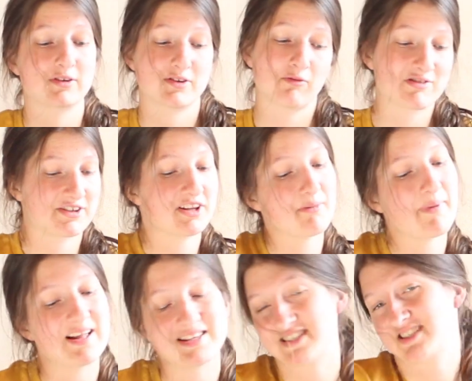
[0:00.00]
it was gonna
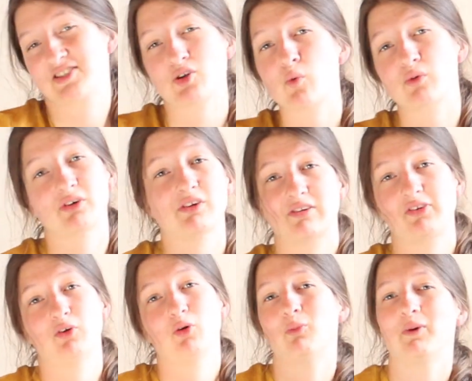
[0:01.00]
match this so good
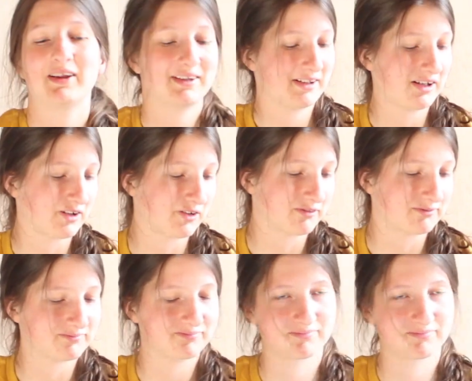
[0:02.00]
too, but you know,